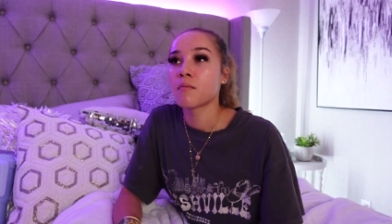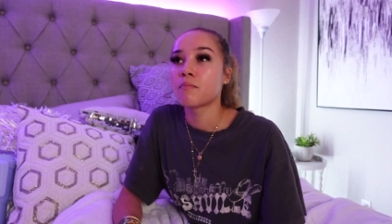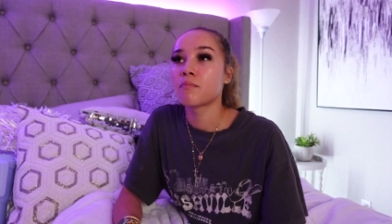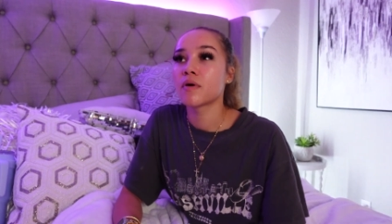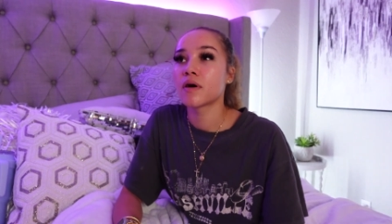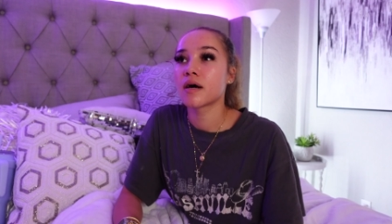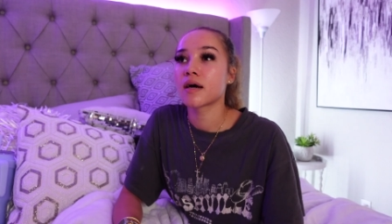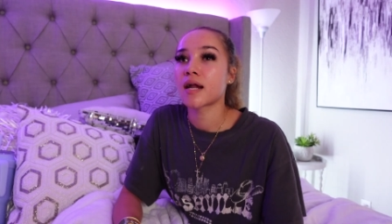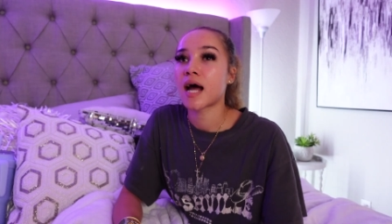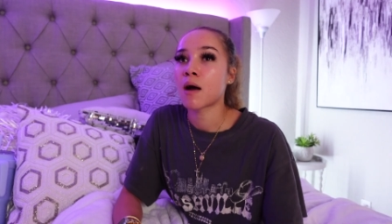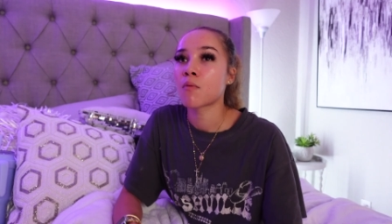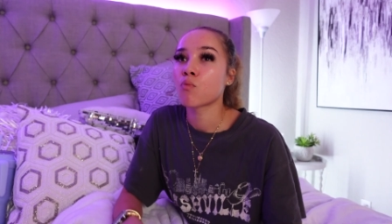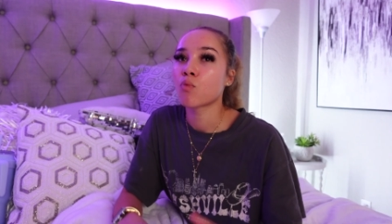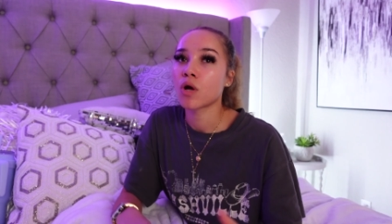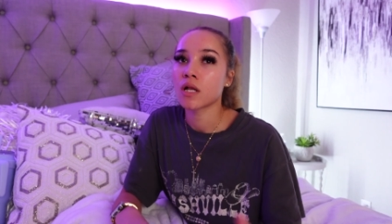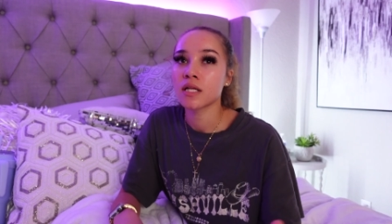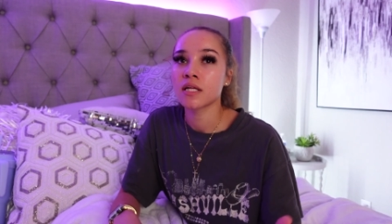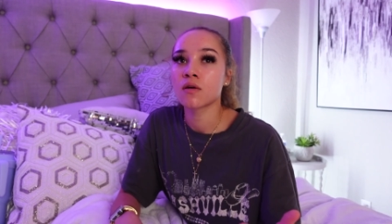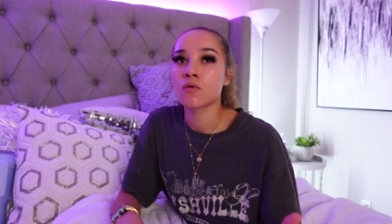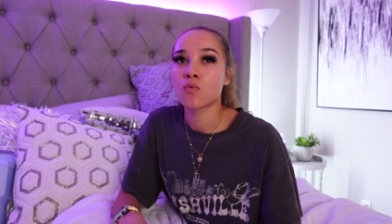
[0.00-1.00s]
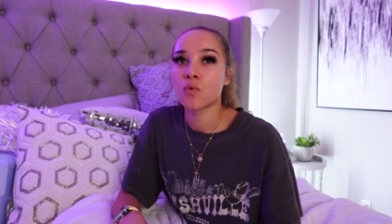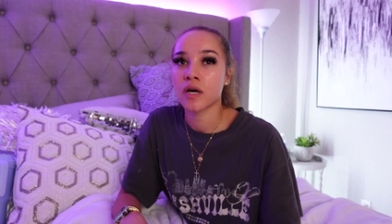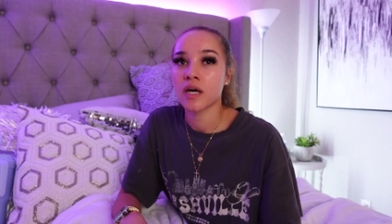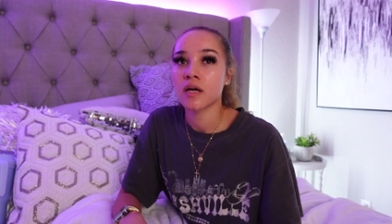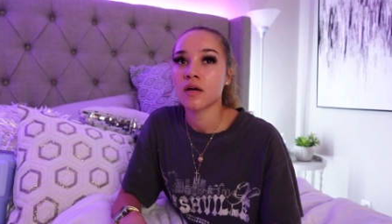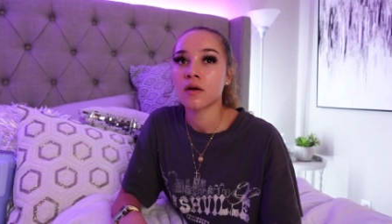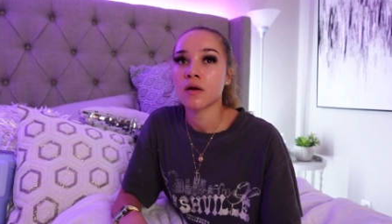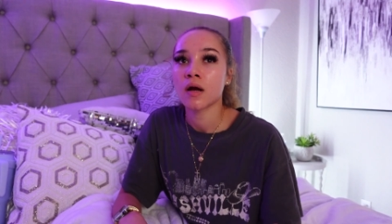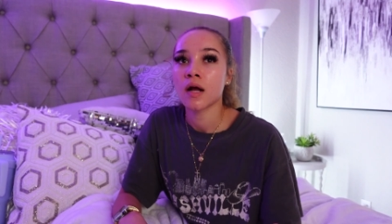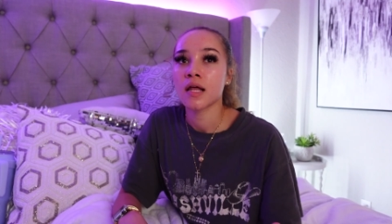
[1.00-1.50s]
but I'm really
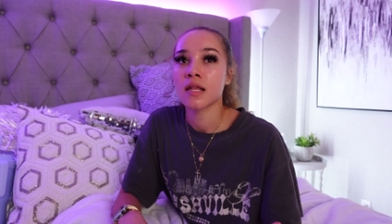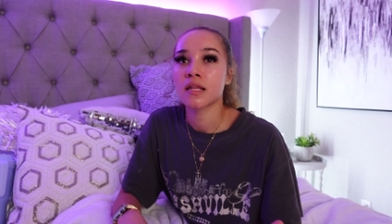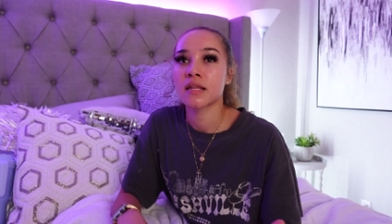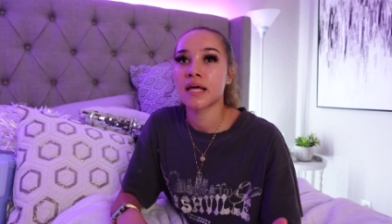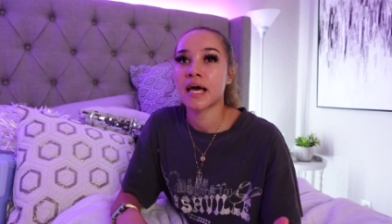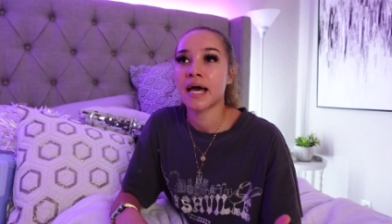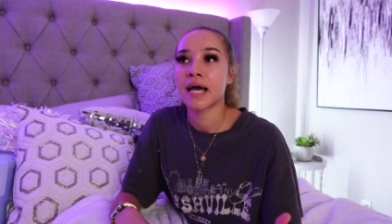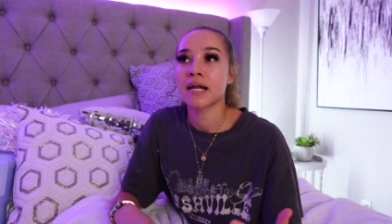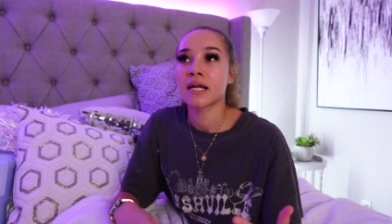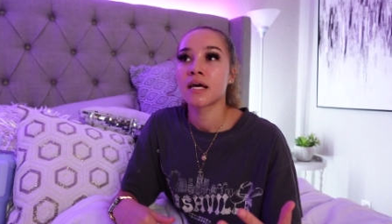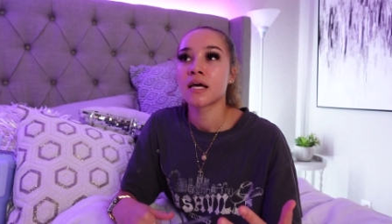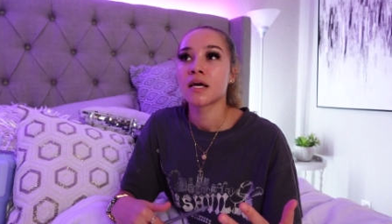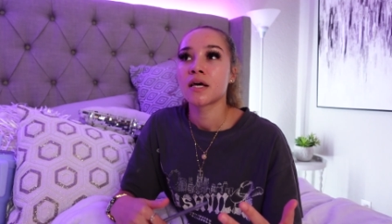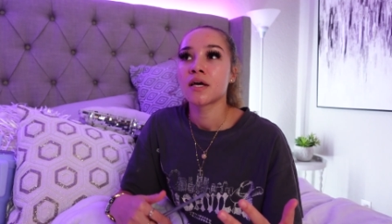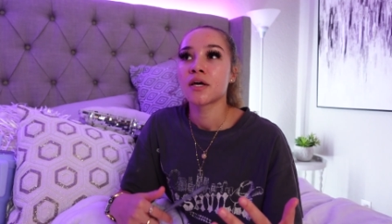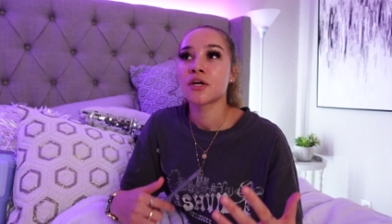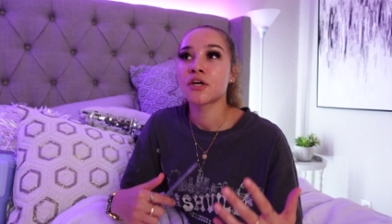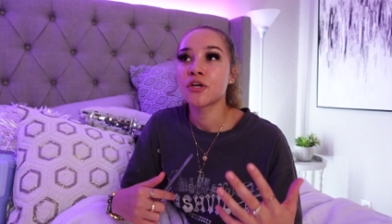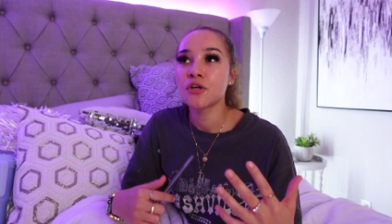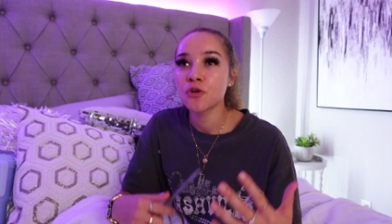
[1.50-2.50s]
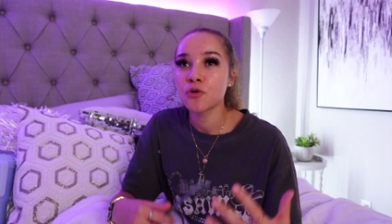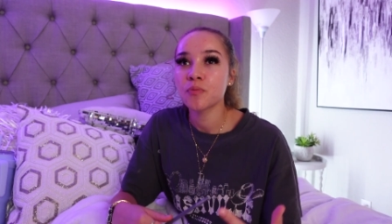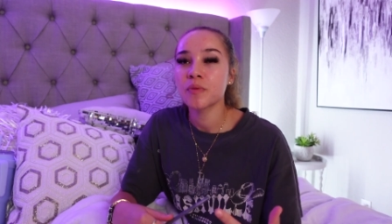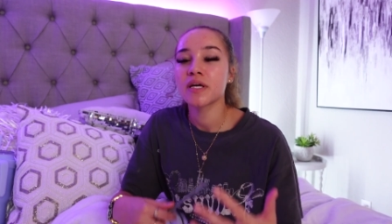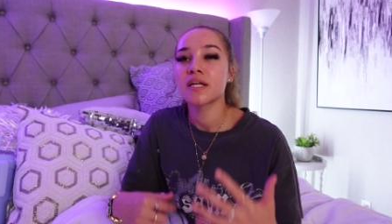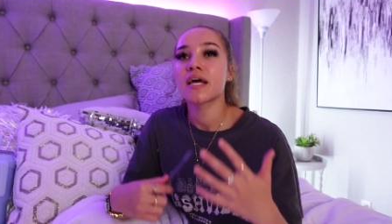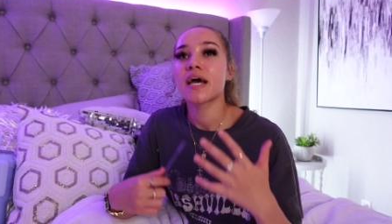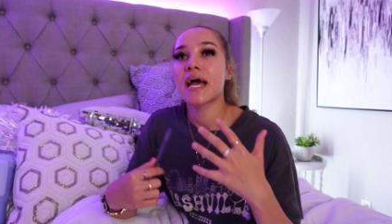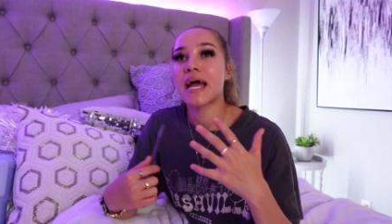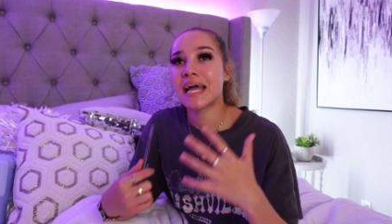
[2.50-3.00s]
aware that
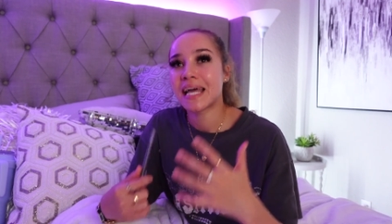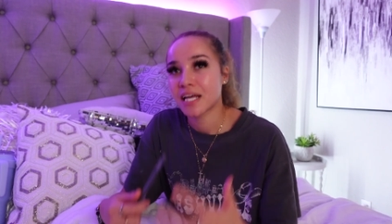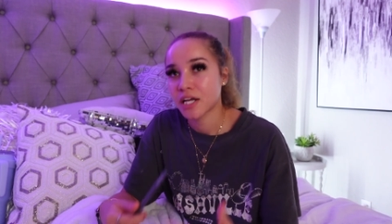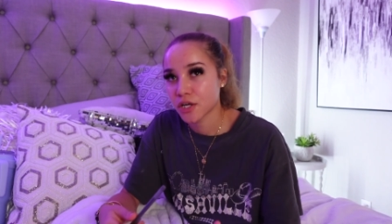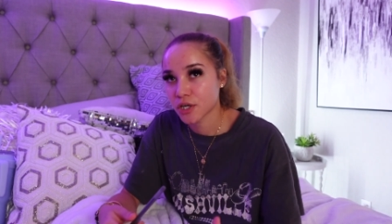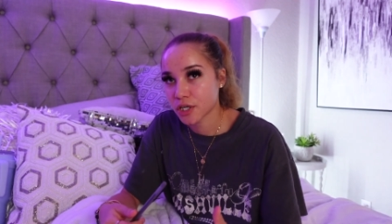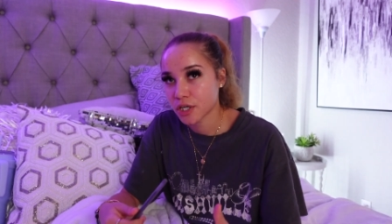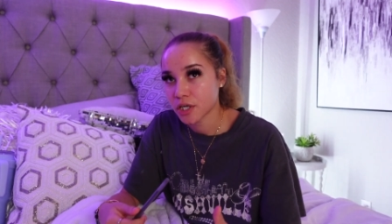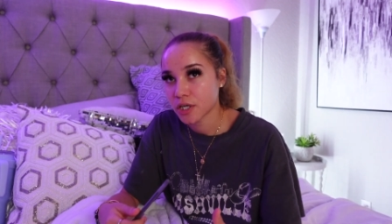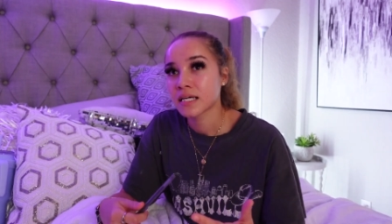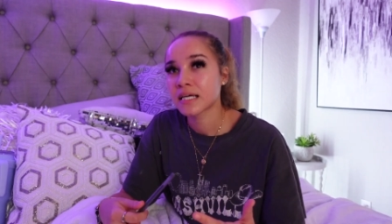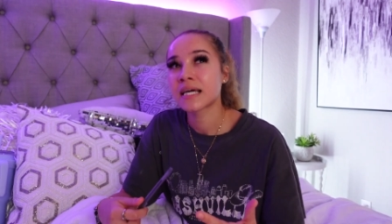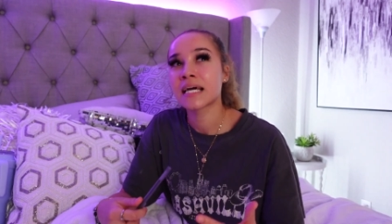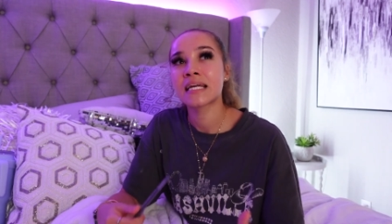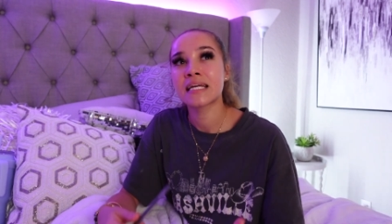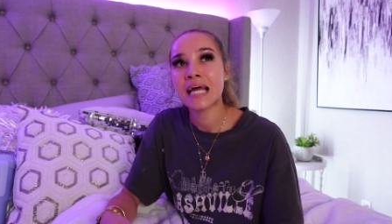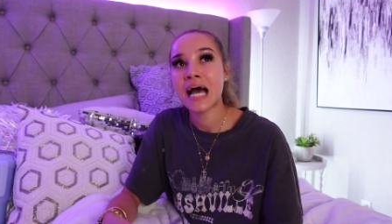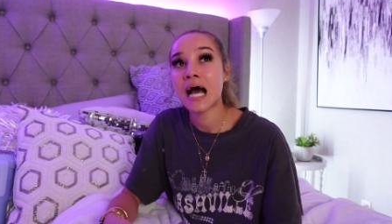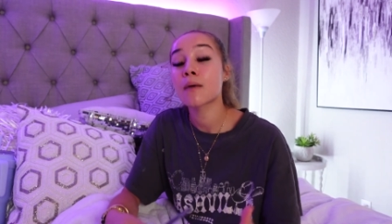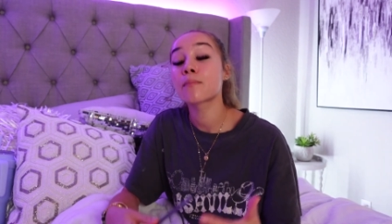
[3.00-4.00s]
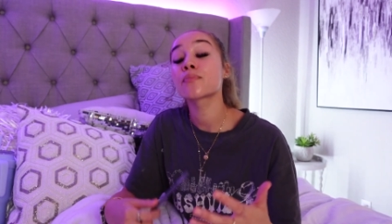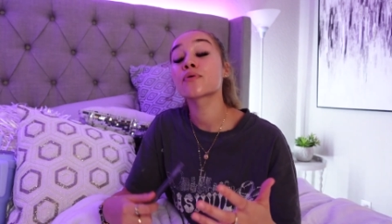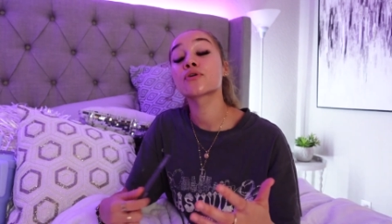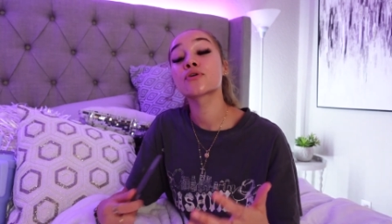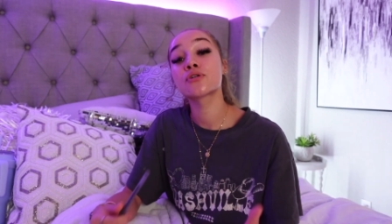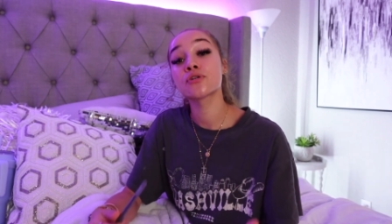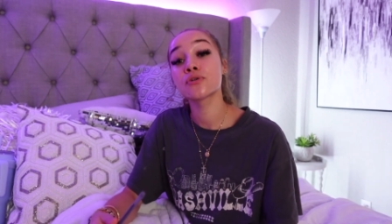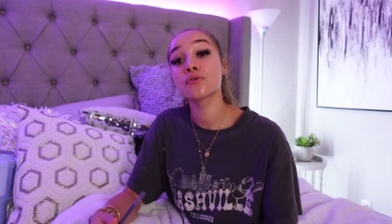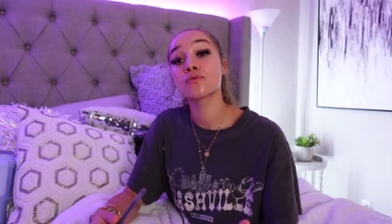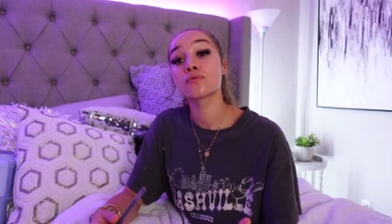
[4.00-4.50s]
human anger cannot
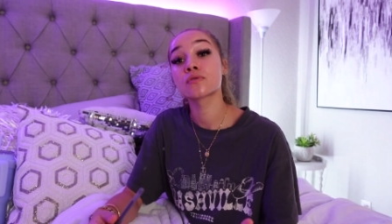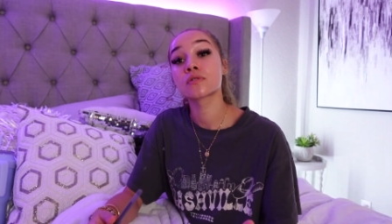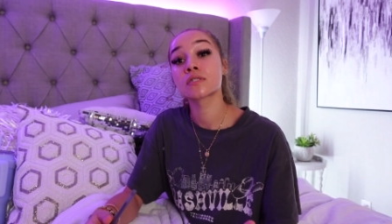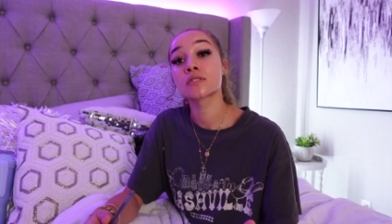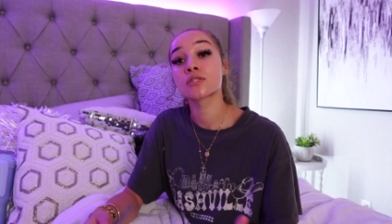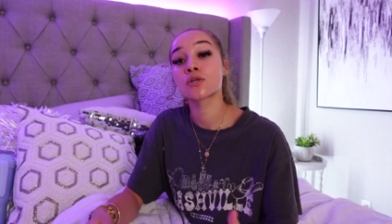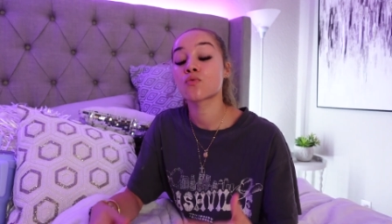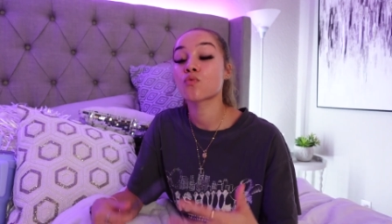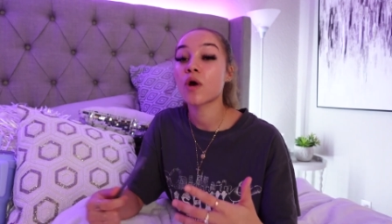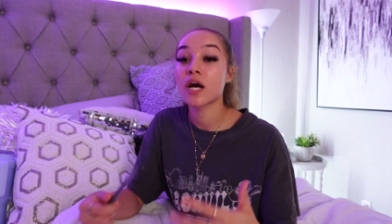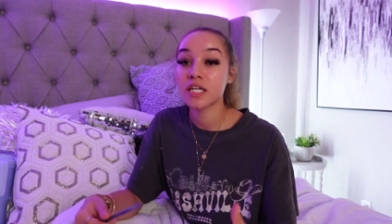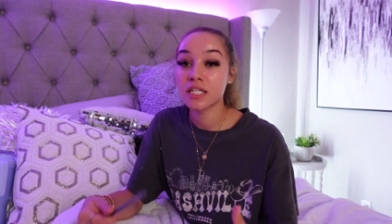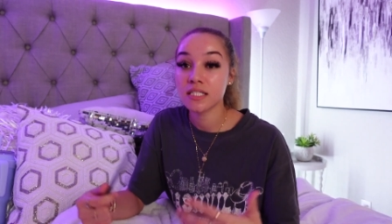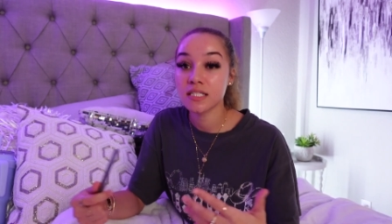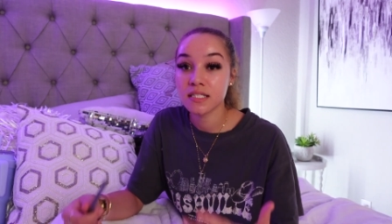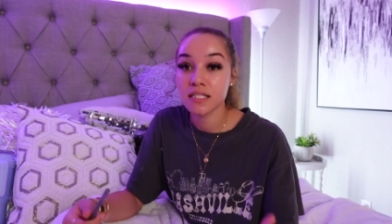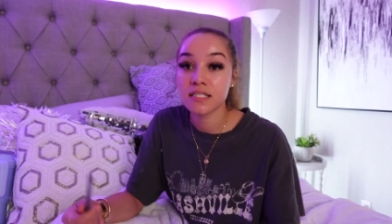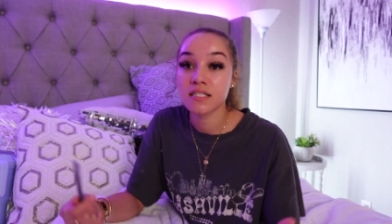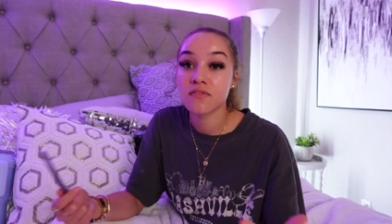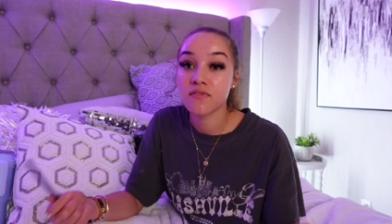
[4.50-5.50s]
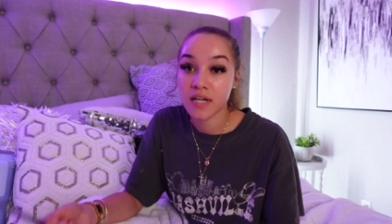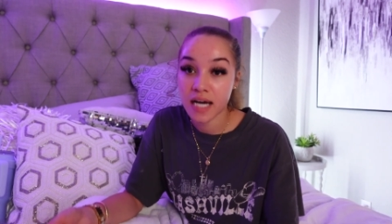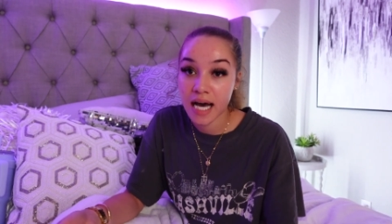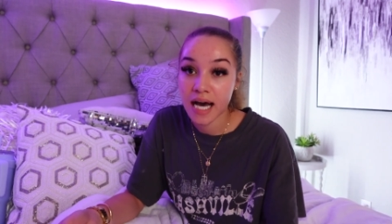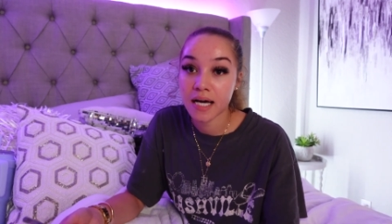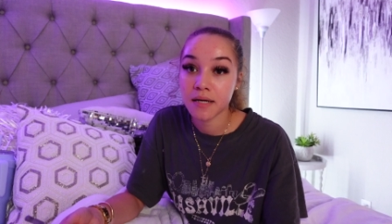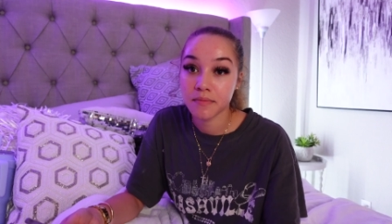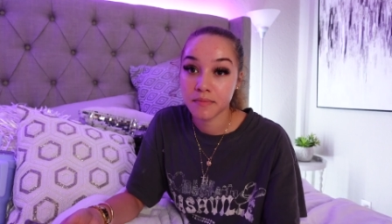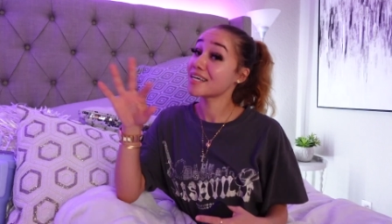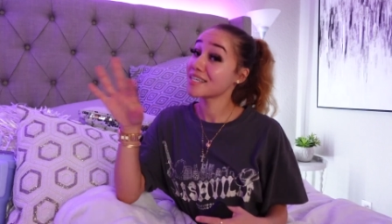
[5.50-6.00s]
produce the righteousness of God.